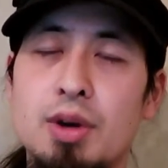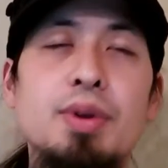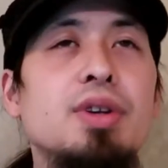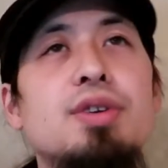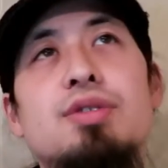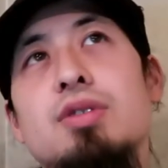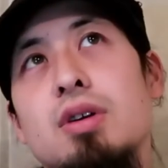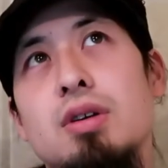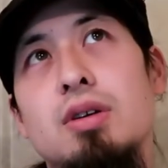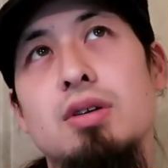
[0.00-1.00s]

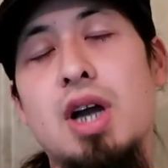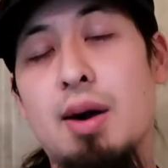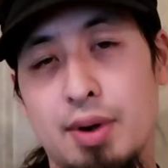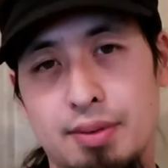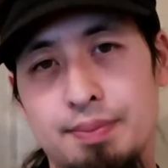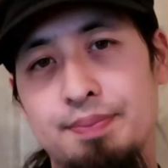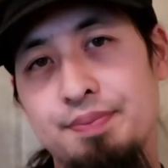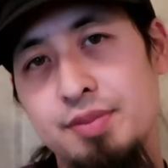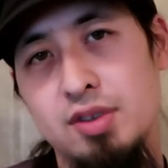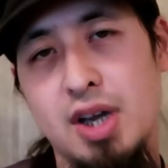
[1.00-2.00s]
Limitless and GABA.
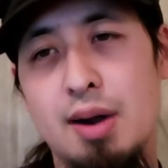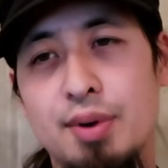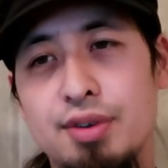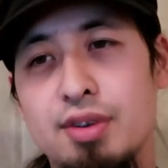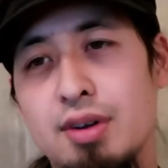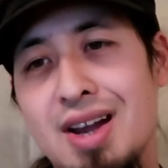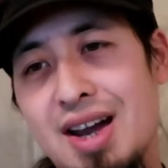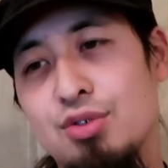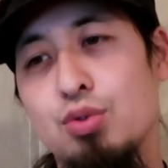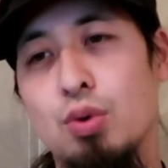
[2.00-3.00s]
GABA is a
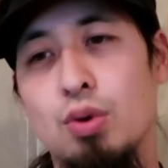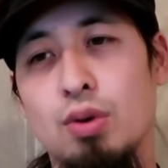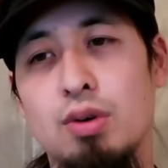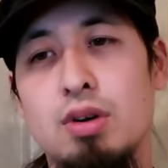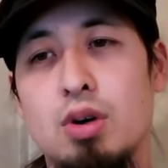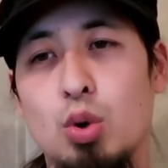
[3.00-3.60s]
natural,